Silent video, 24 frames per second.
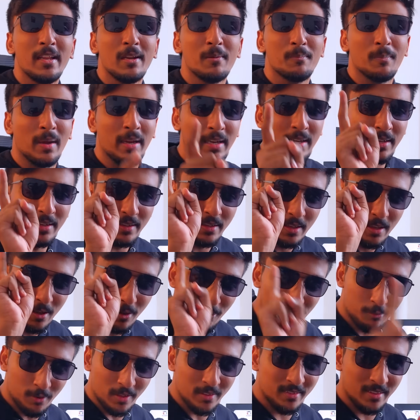that in mind.
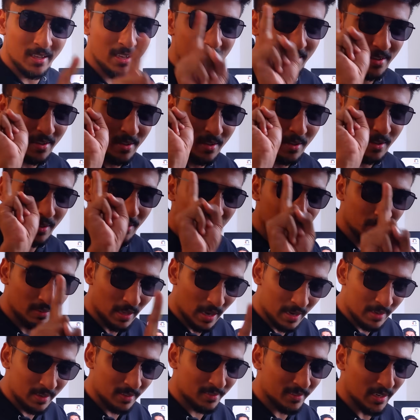First thing,
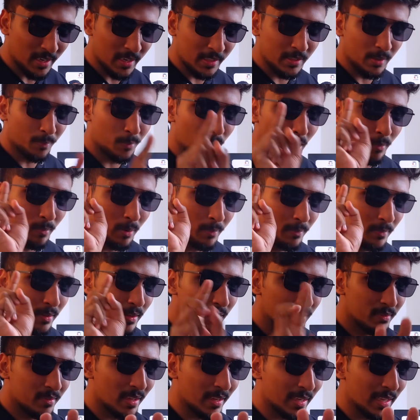understanding the
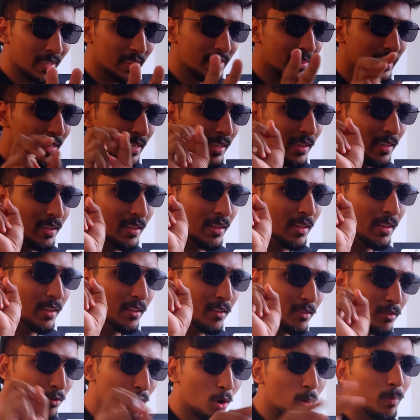problem. Second thing,
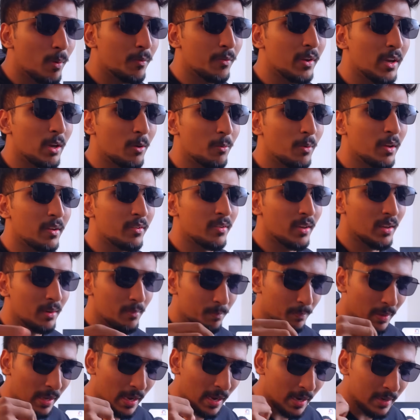scope of
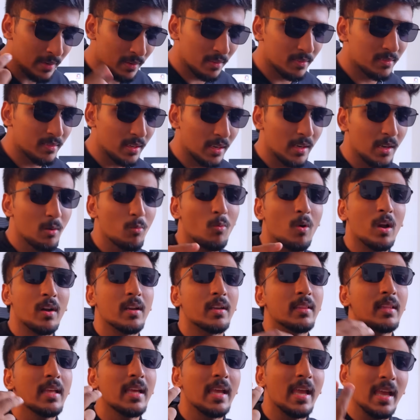innovation by understanding
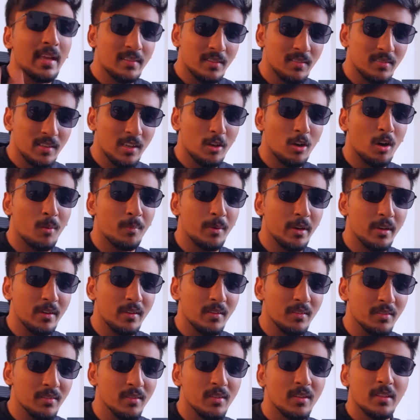what are the existing
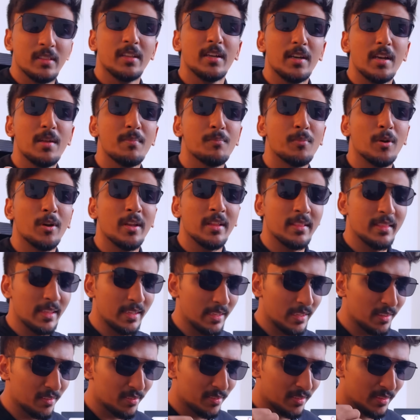competitors. So the third important
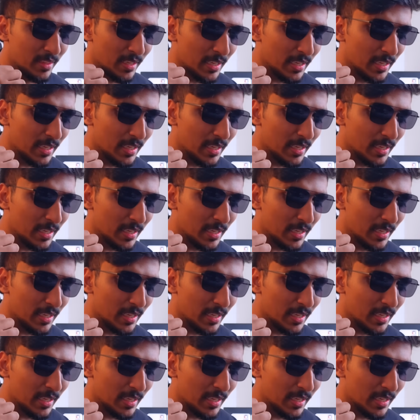thing is